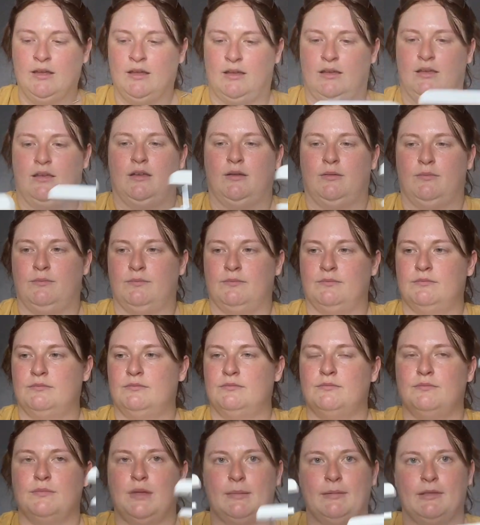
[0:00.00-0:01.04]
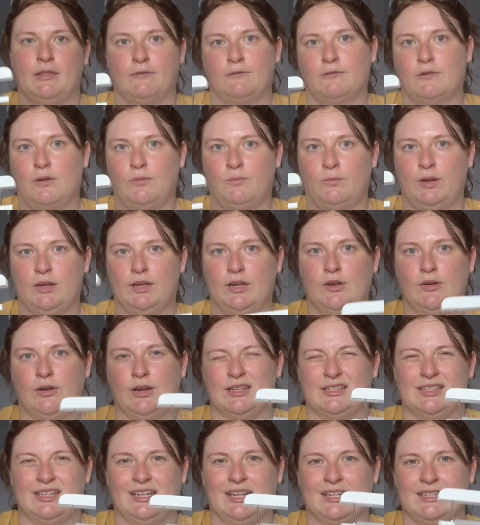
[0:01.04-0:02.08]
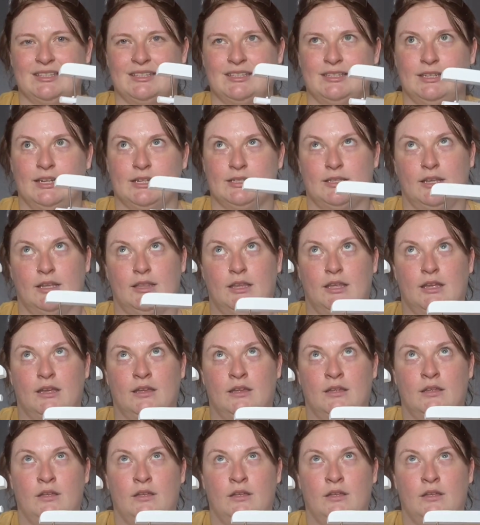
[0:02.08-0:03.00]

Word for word: Um, maybe the front window because it gets, it's on the